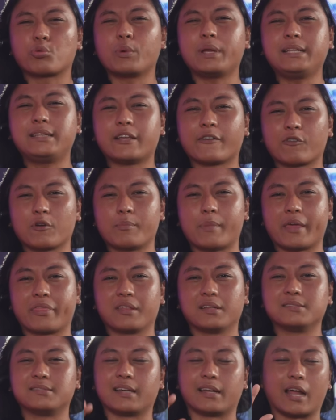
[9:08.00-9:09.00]
different
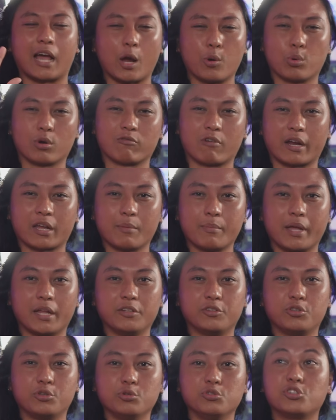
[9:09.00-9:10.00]
methods that I would
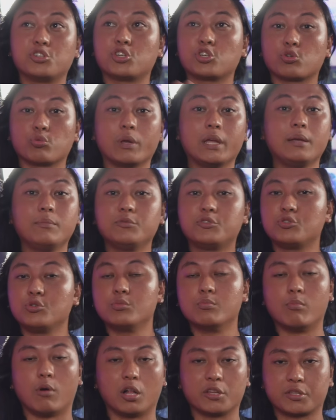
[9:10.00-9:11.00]
recommend to stream to
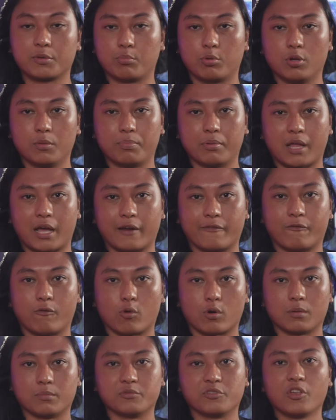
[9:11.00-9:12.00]
multiple
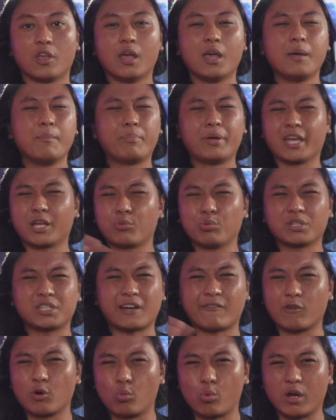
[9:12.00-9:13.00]
platforms. Pick
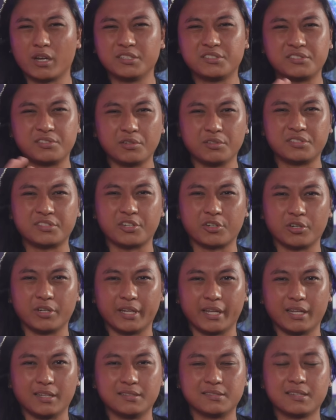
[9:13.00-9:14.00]
whichever one suits your
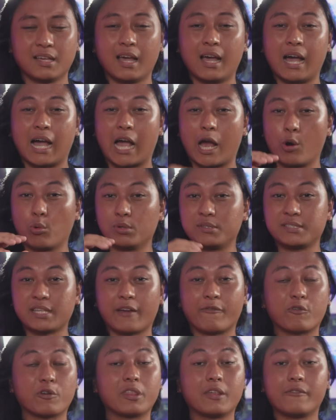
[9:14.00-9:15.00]
needs. I would say
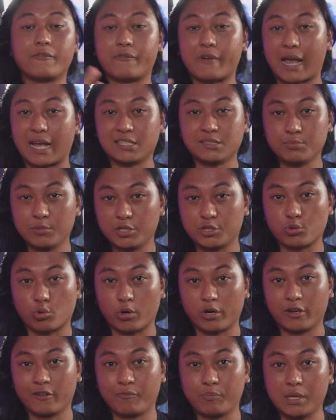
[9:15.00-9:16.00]
for the vast
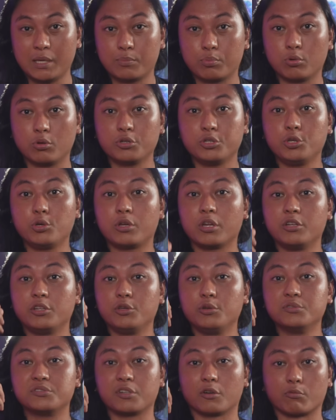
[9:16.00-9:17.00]
majority of people, you can
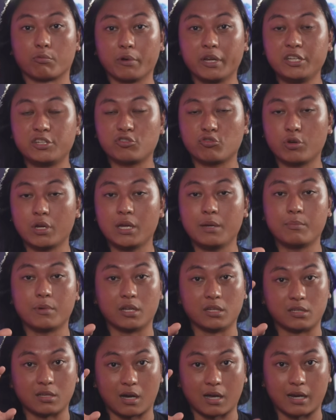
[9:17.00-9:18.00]
use
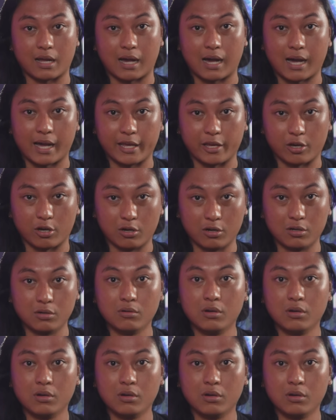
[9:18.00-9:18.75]
restream.io.